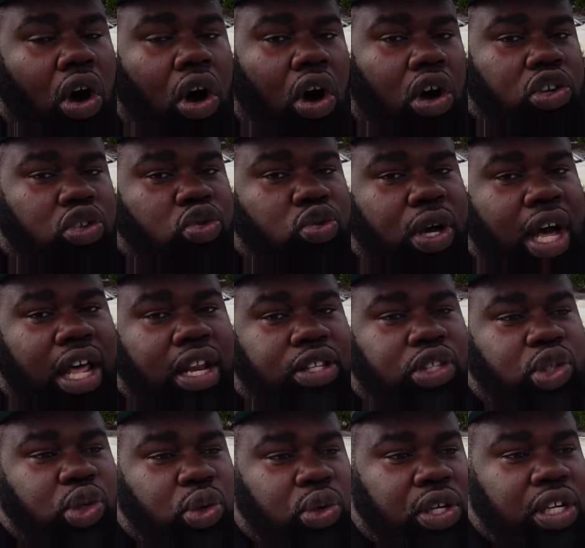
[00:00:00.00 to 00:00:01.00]
All you gotta
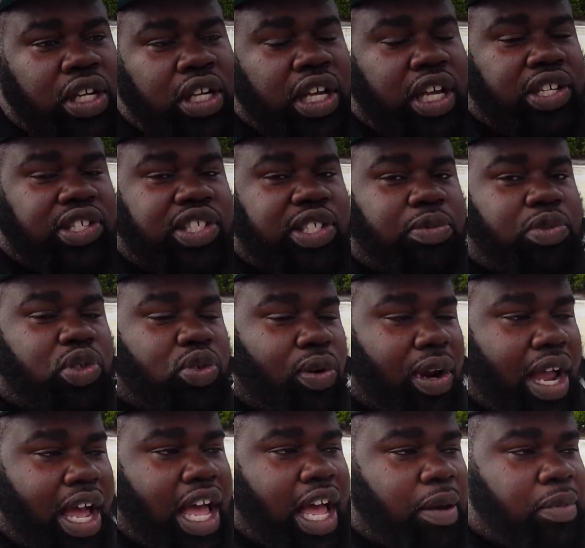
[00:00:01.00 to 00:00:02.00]
do is
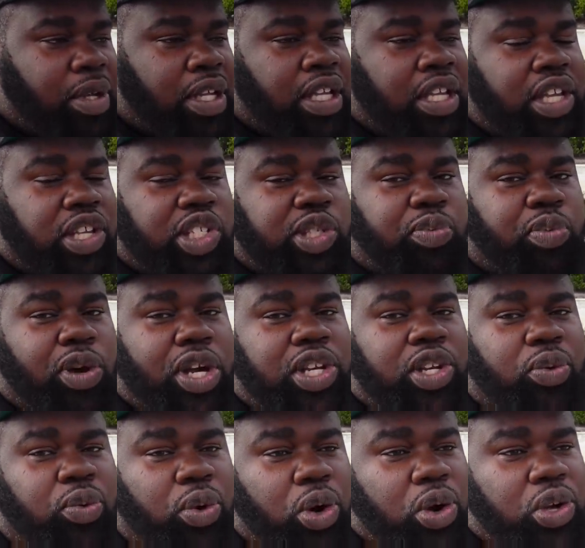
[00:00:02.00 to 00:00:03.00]
subscribe and spread
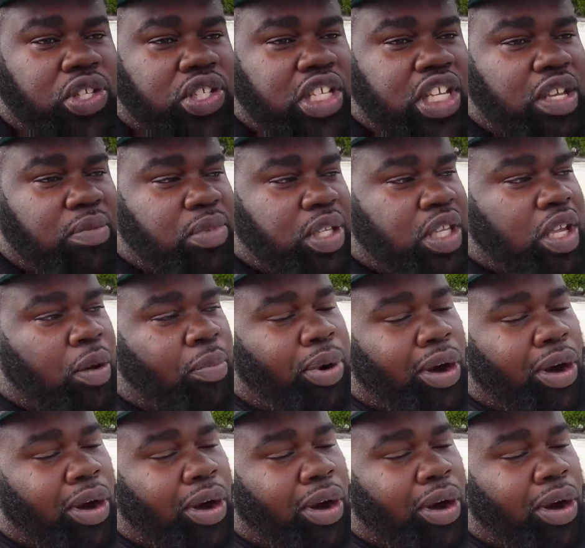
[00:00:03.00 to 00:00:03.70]
the word, you hear me?